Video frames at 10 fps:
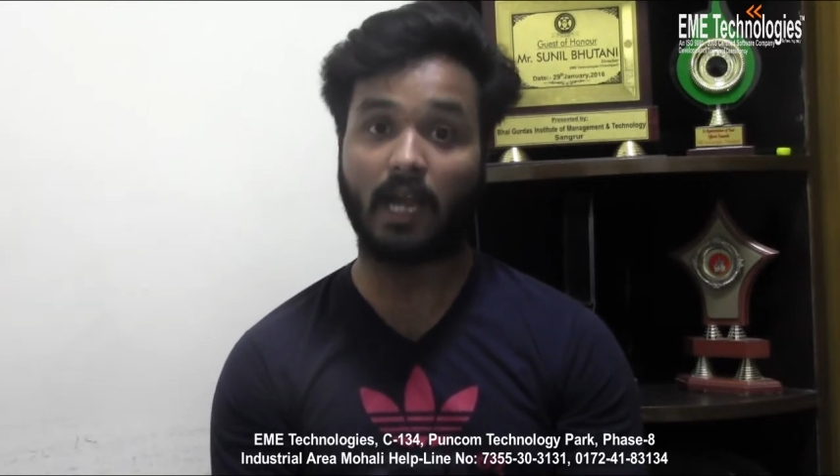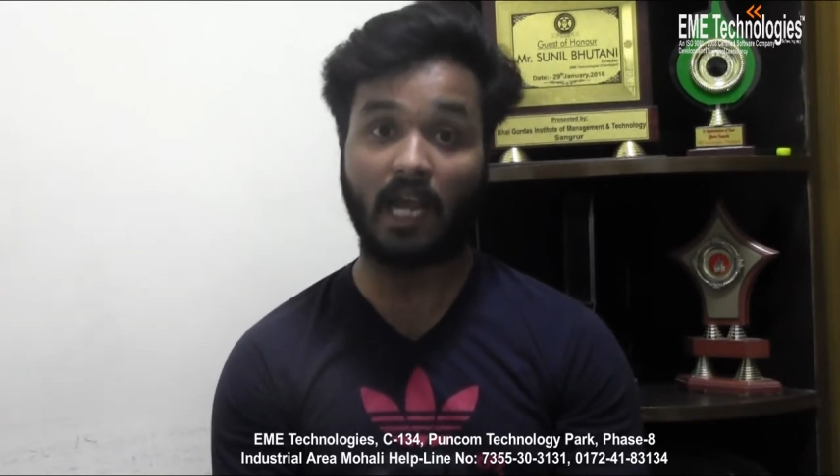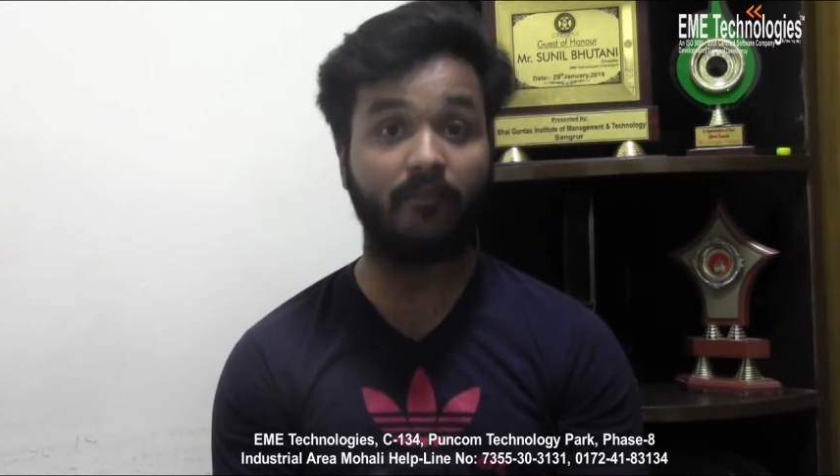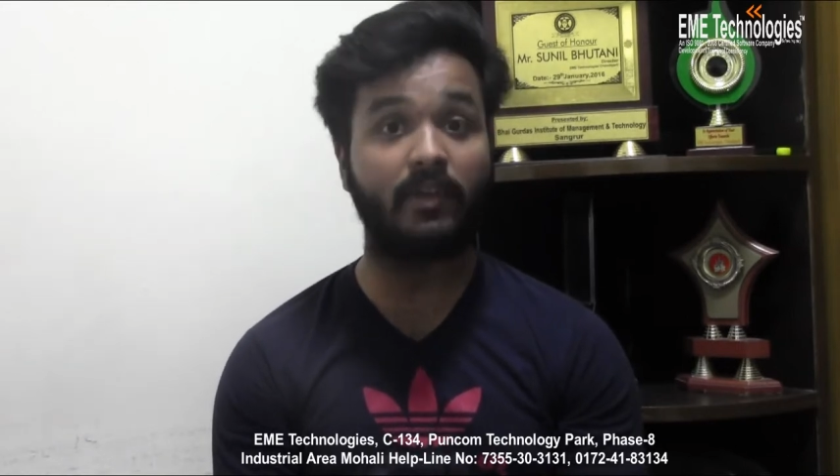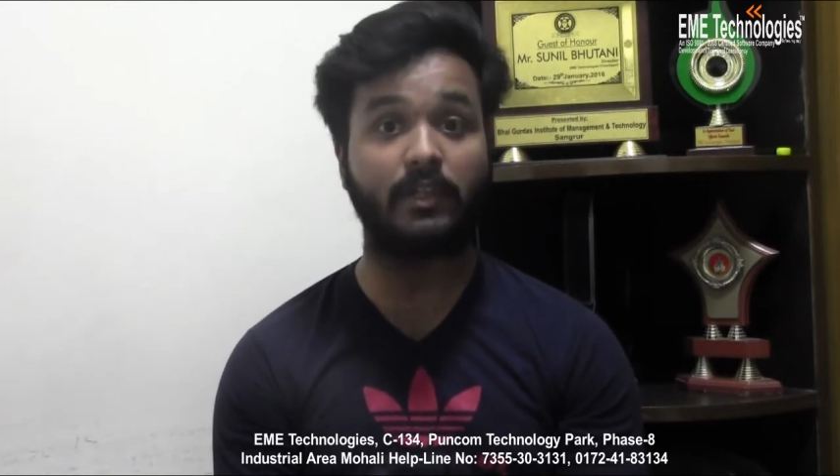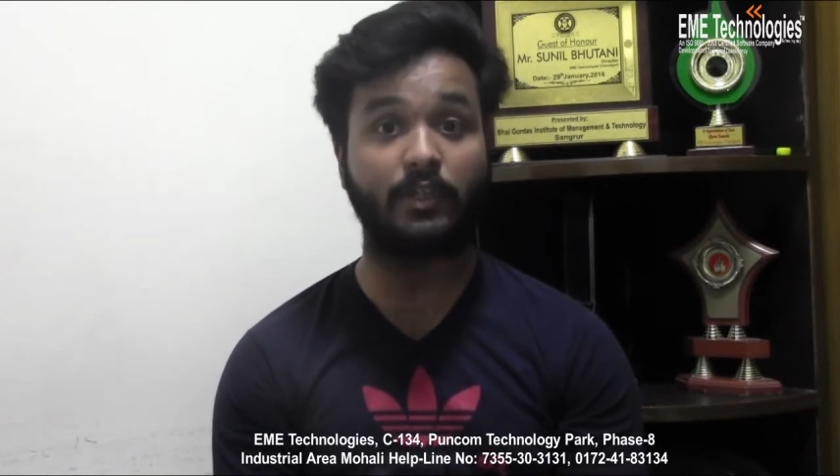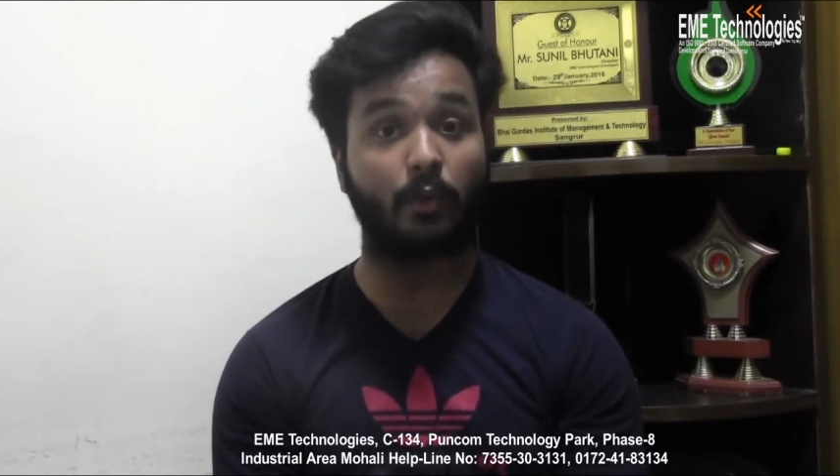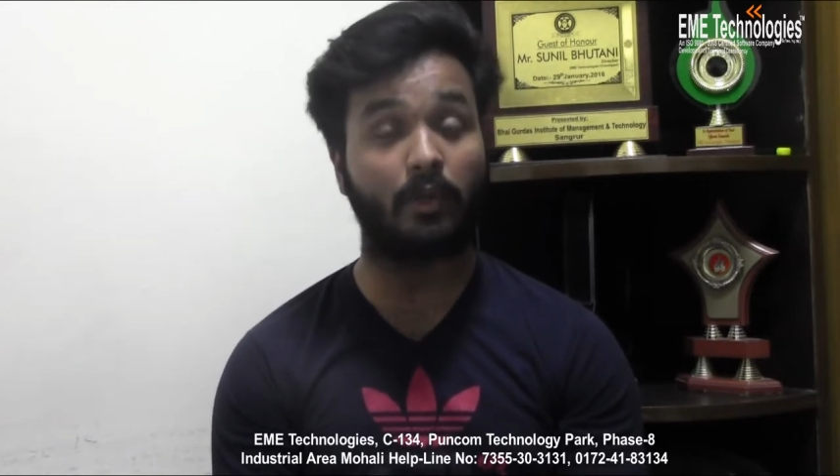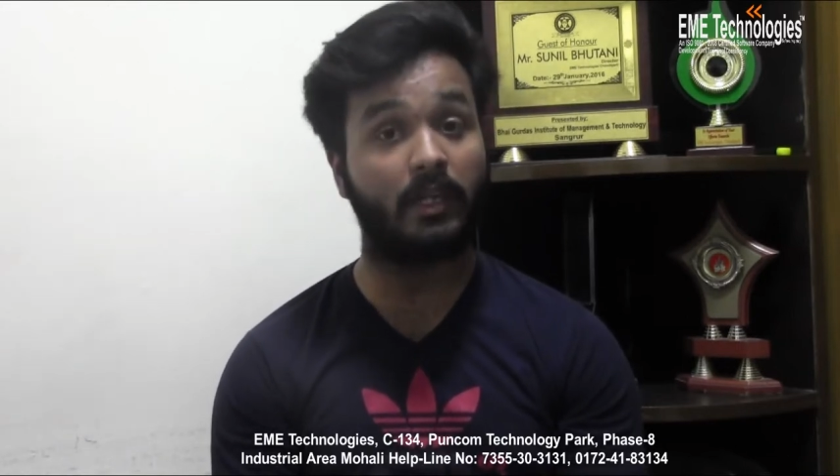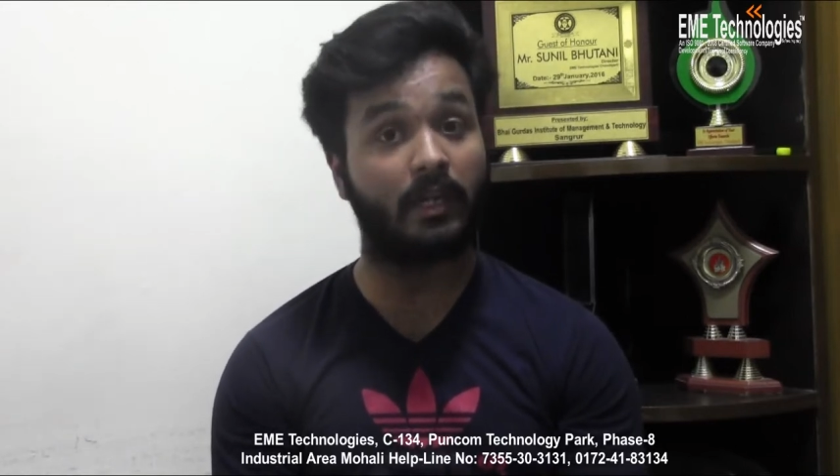I will
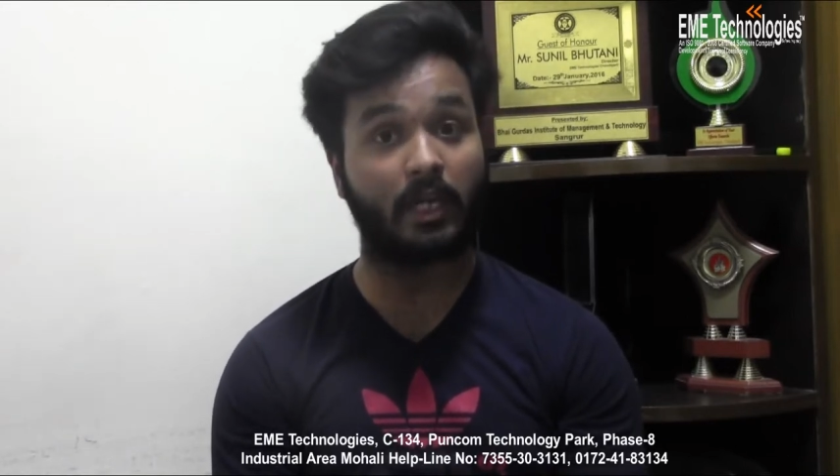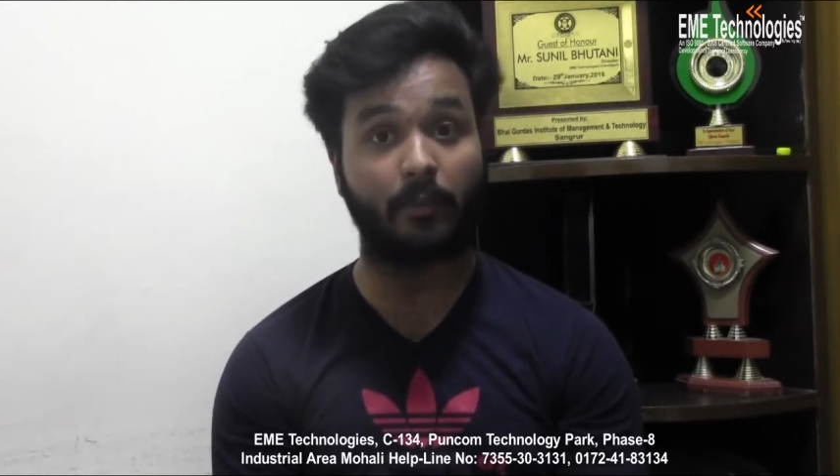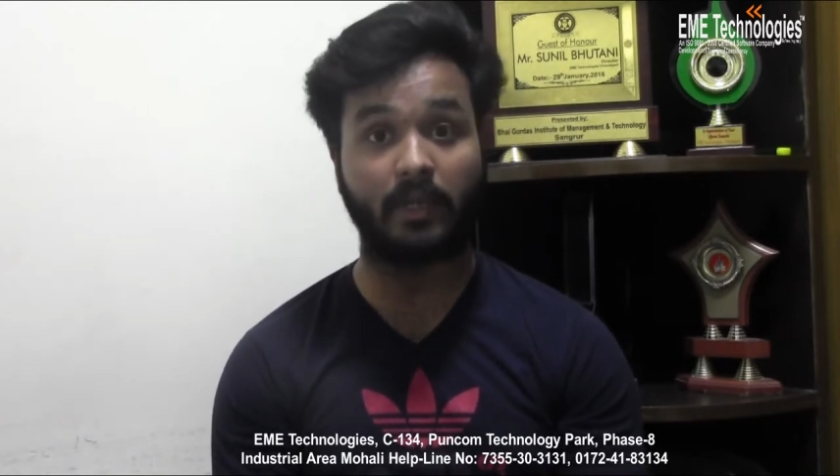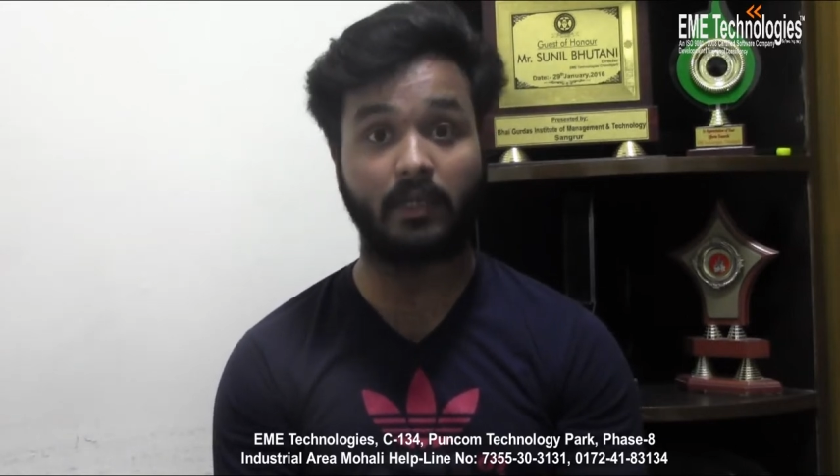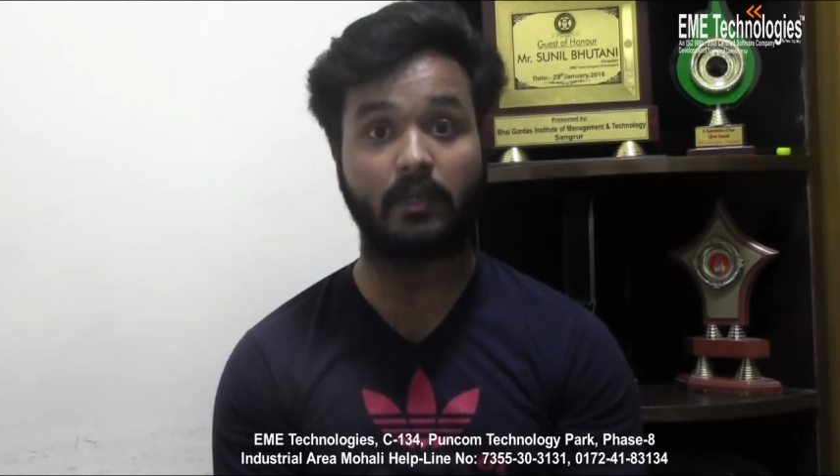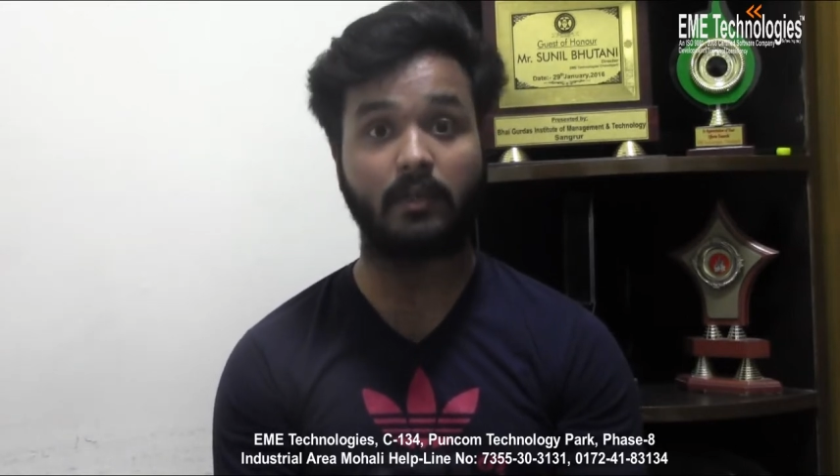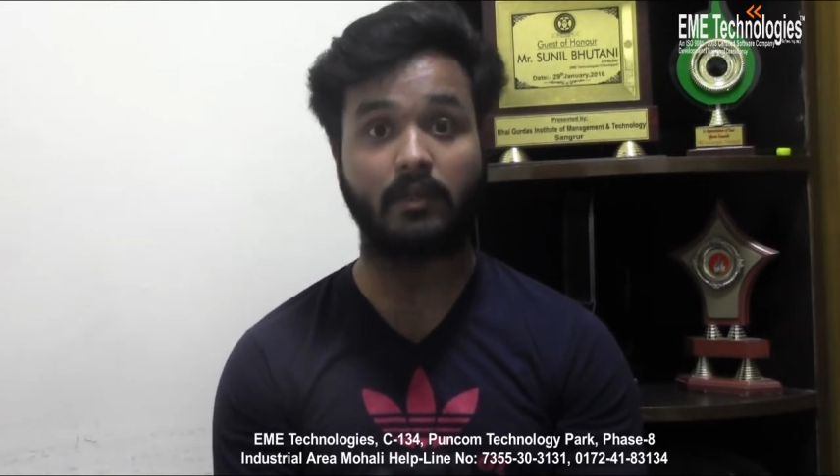surely recommend